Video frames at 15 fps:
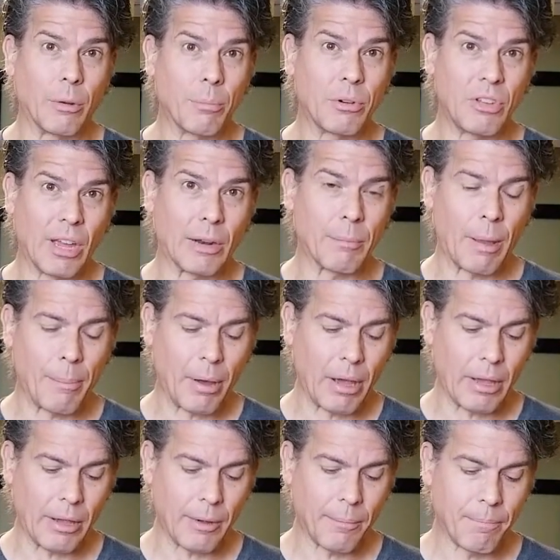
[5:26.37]
protect my
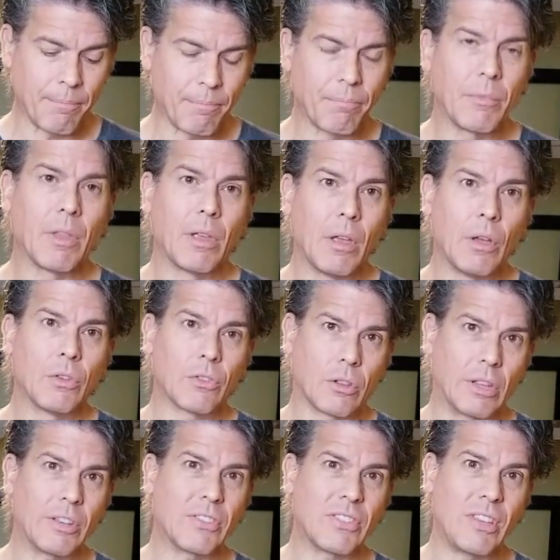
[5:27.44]
bike. So
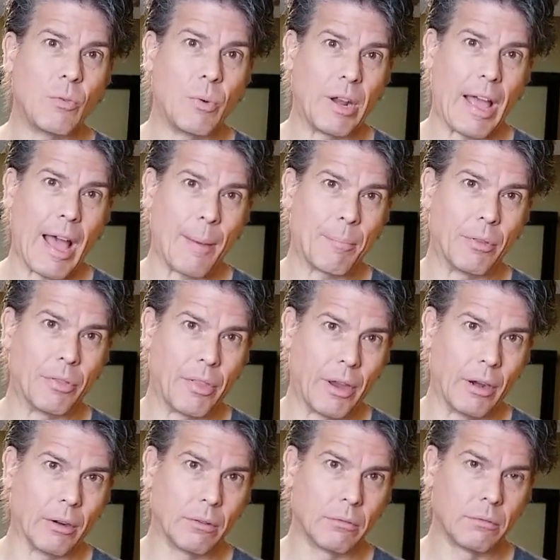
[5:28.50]
let's see what happened
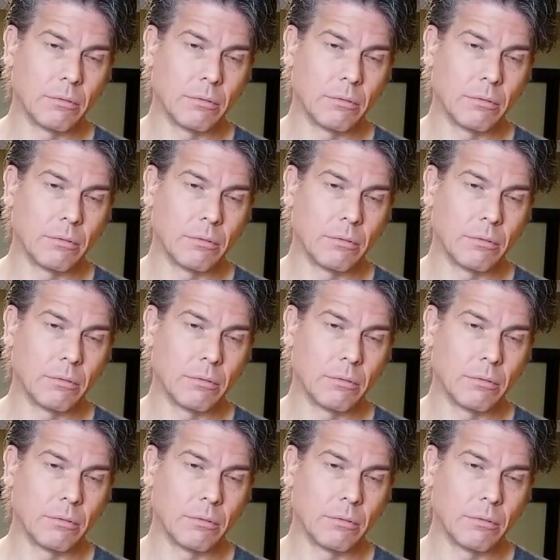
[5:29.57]
there.